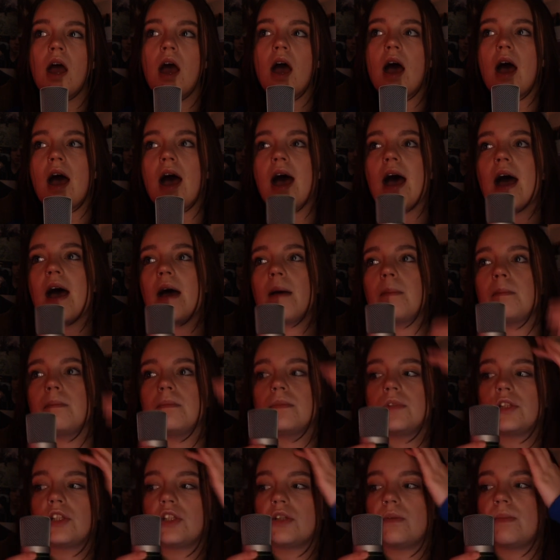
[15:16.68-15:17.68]

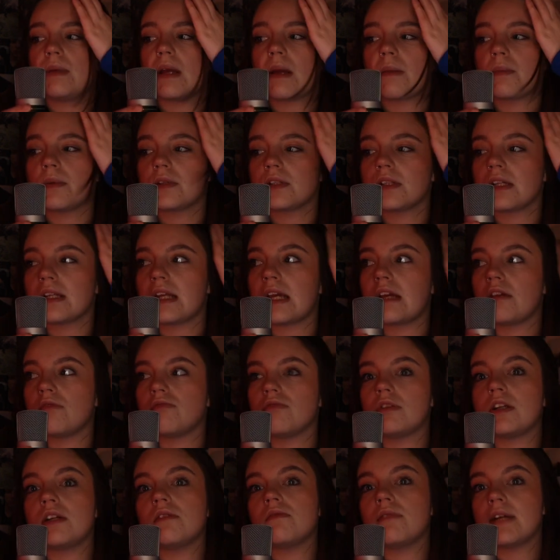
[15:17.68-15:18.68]
to be able to like
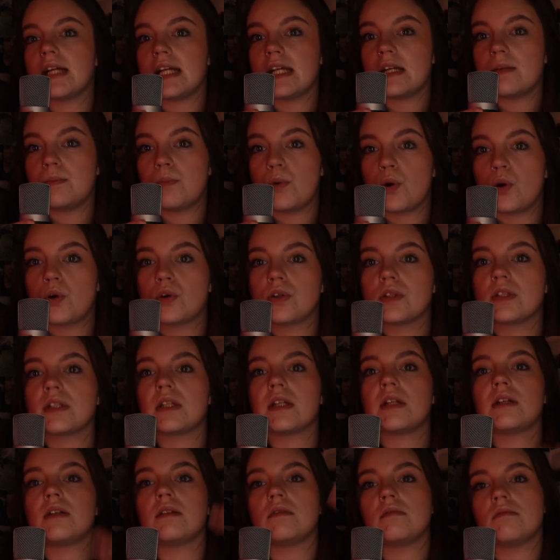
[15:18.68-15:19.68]
reread books
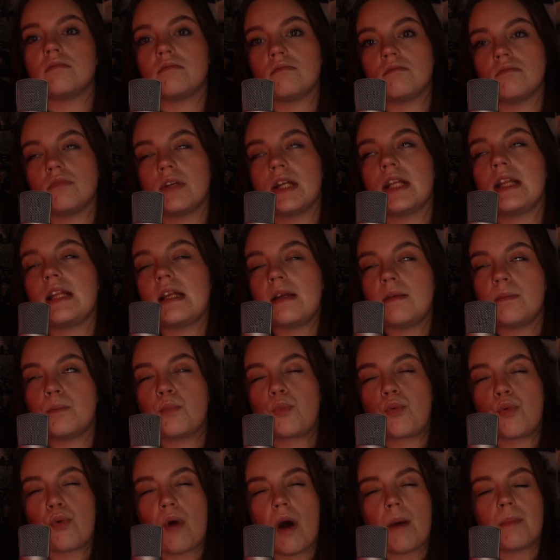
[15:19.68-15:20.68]
and really
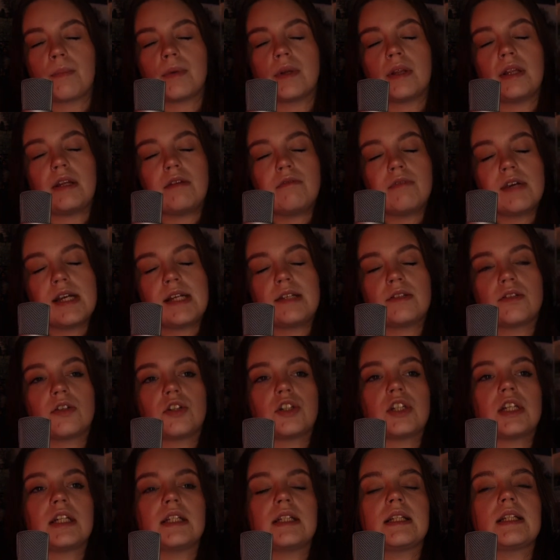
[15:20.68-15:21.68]
properly
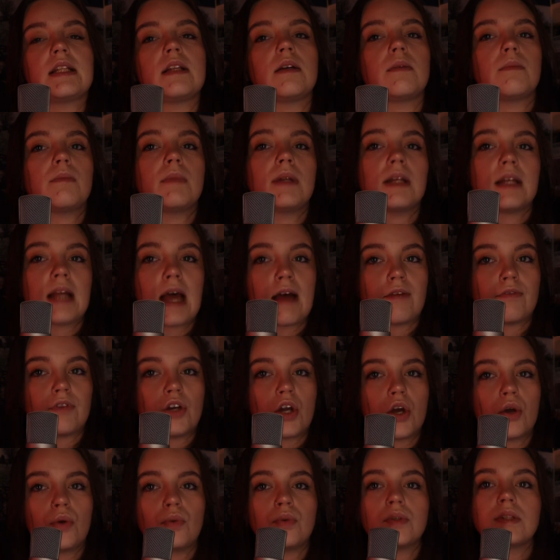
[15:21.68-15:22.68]
research into them and have
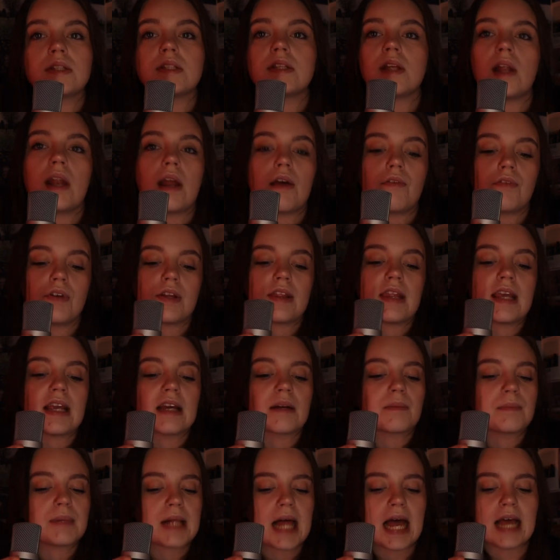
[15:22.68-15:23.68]
notes and everything
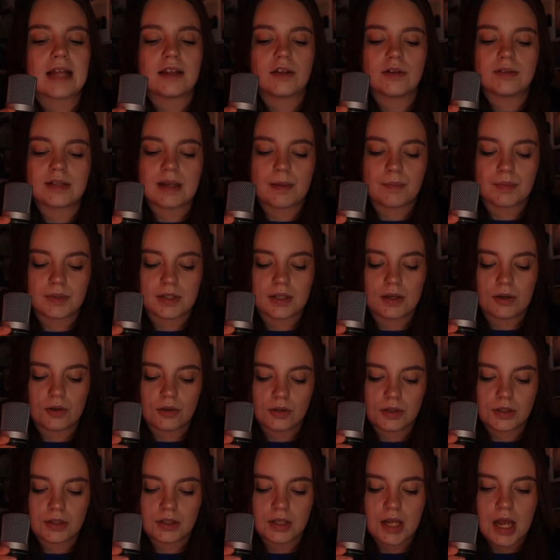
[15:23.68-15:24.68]
and plan those
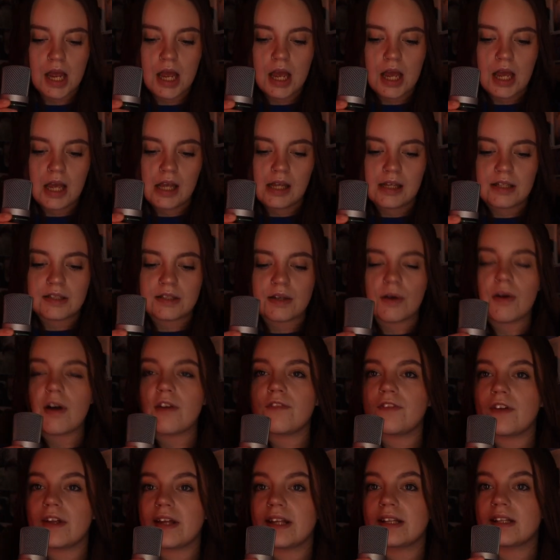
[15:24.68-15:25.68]
episodes. So I
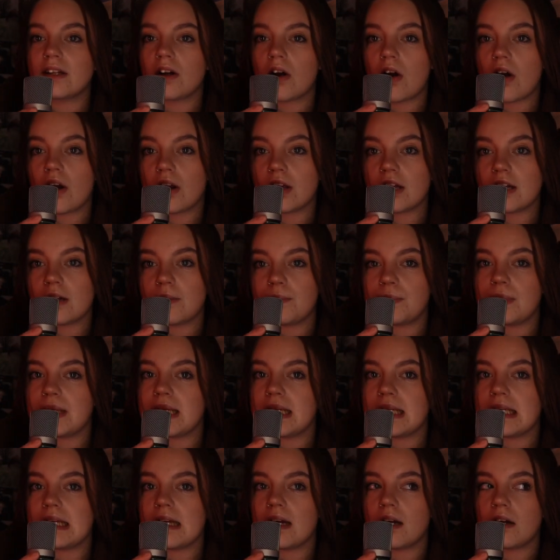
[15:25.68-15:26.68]
feel like there are going to
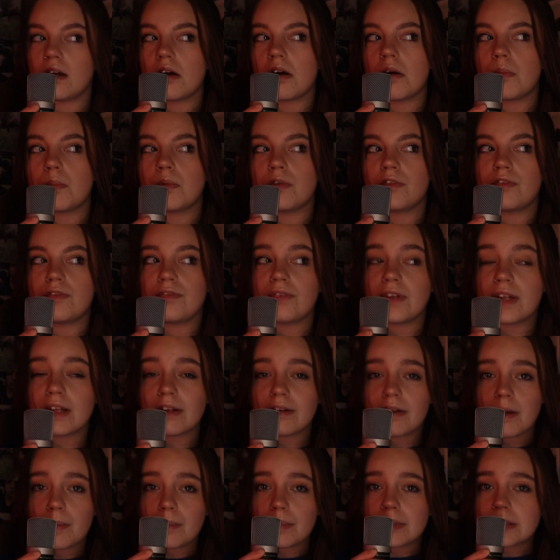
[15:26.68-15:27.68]
be a couple
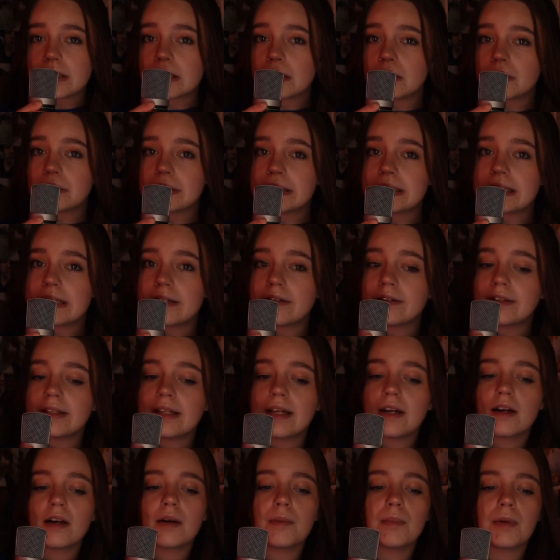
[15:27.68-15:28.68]
filler episodes here and
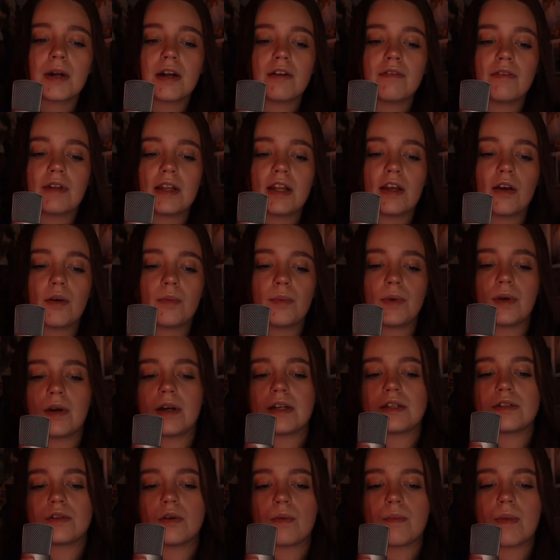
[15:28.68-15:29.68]
there, but I really hope you
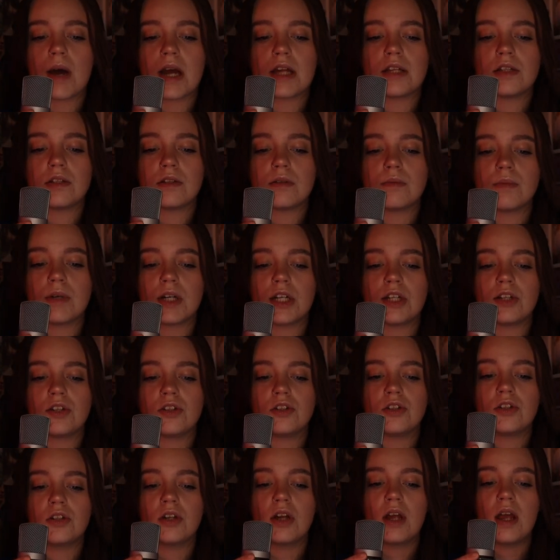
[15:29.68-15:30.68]
guys don't mind too
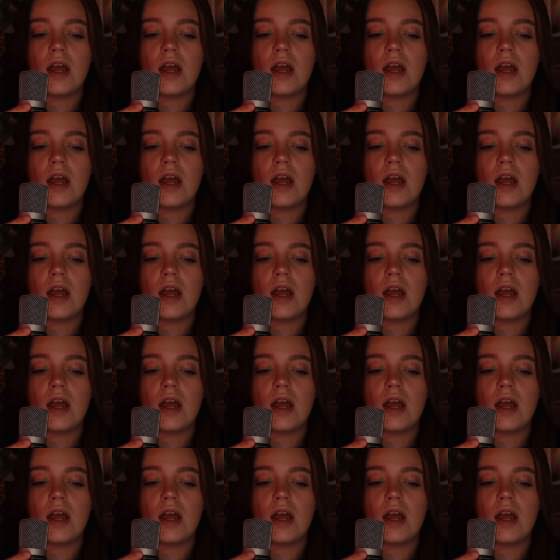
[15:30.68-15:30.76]
much.